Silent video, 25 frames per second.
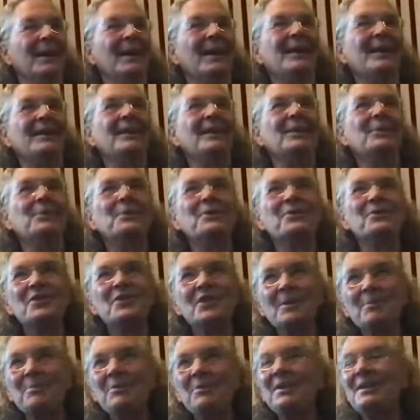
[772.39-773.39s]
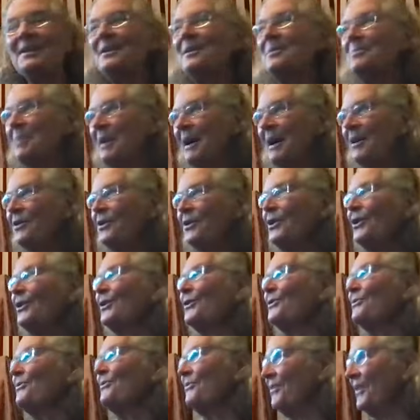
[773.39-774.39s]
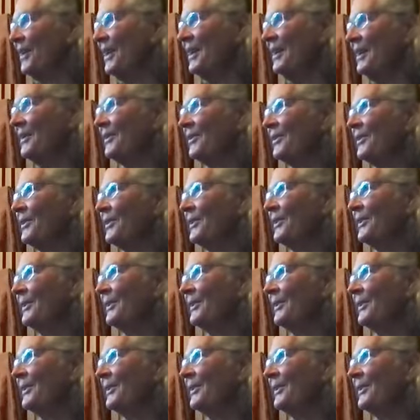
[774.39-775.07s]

And there was something about her faith